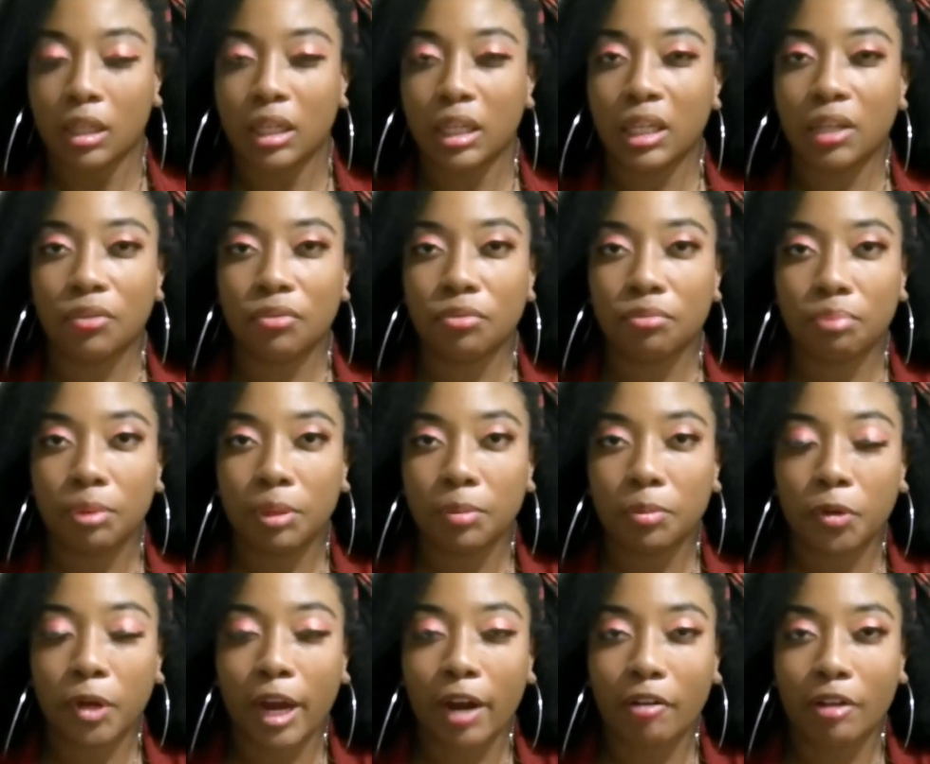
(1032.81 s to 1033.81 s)
Even
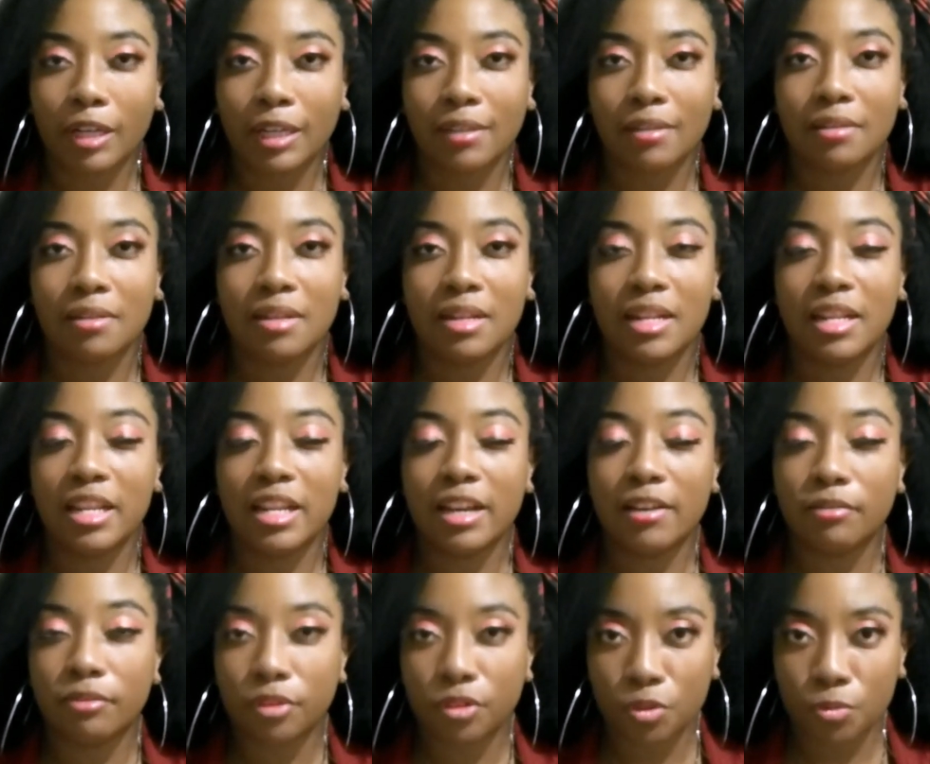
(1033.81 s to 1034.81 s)
people Harry has
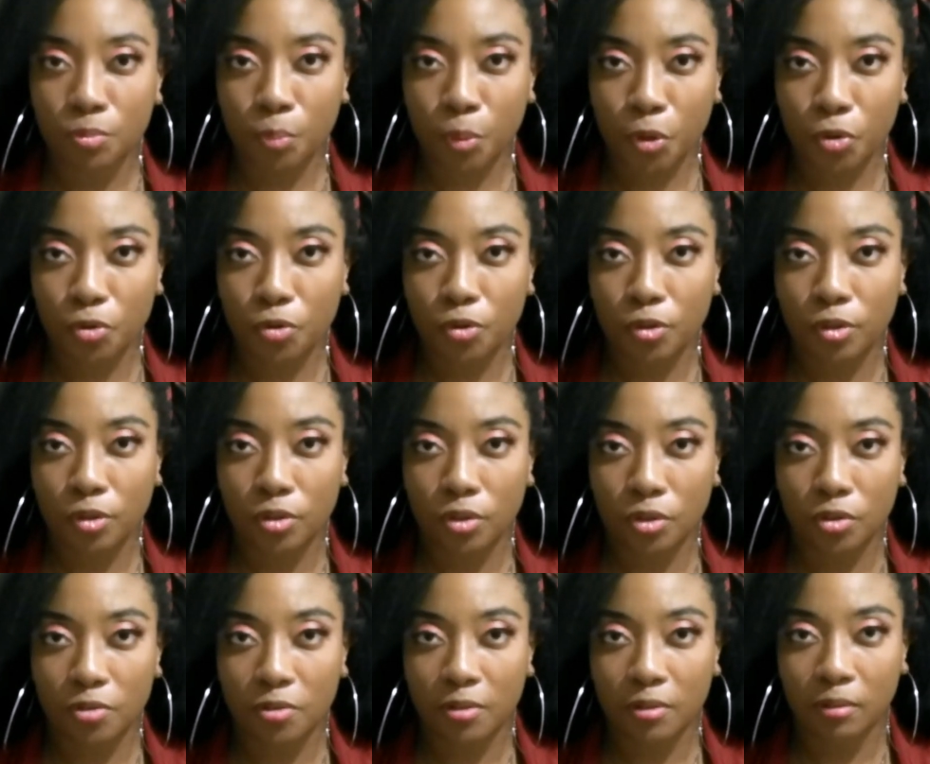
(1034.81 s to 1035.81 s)
never spoken
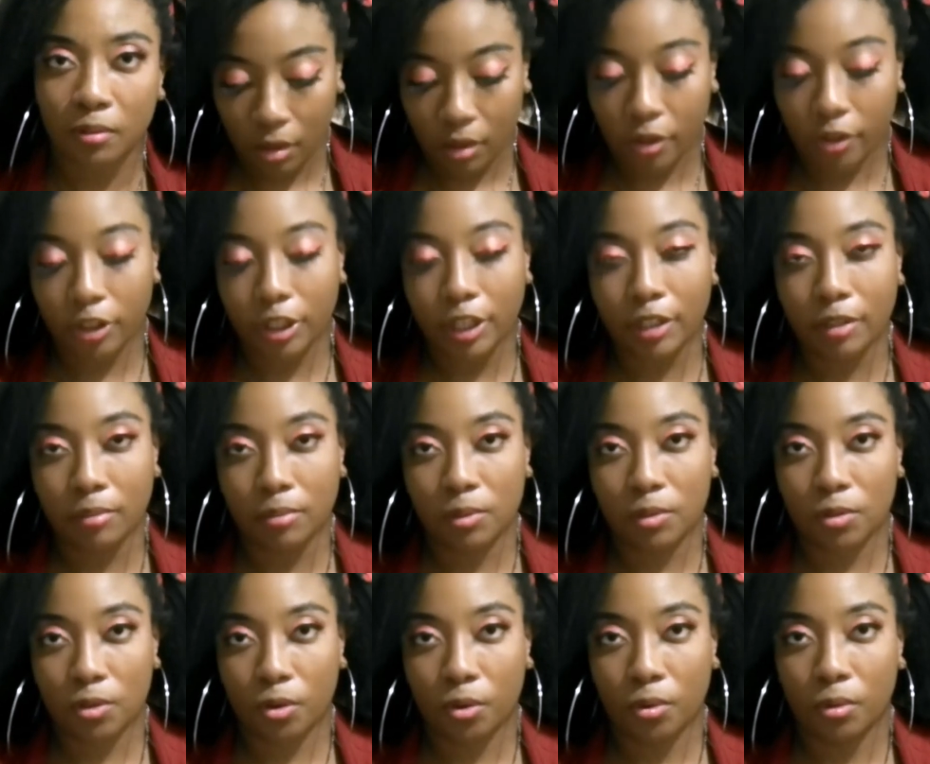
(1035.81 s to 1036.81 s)
to. Okay,
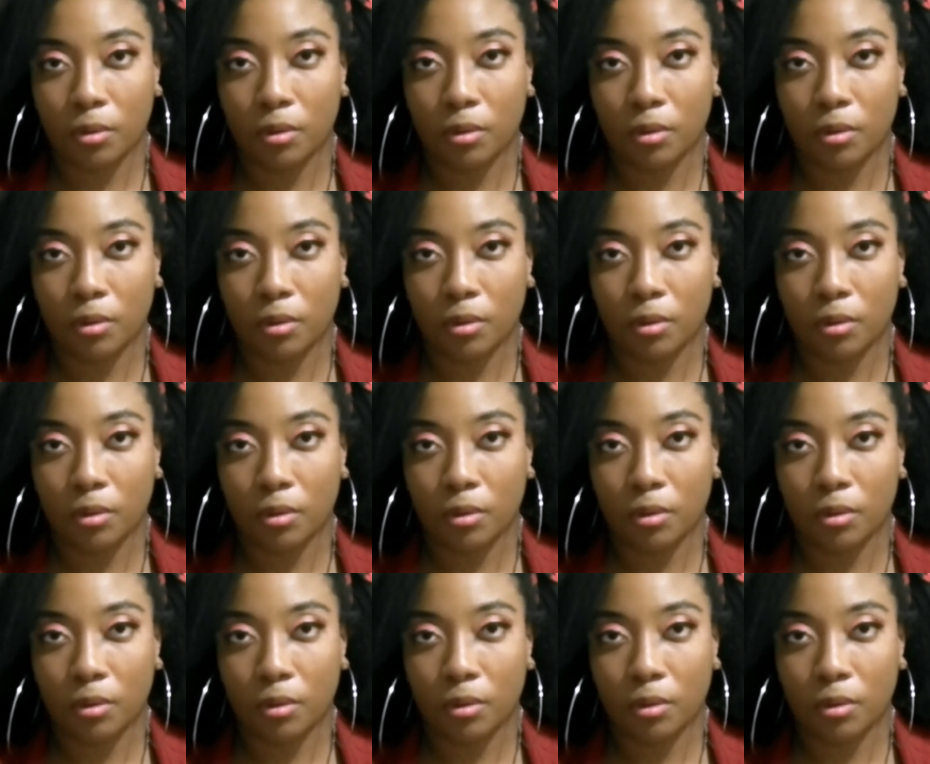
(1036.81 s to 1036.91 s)
so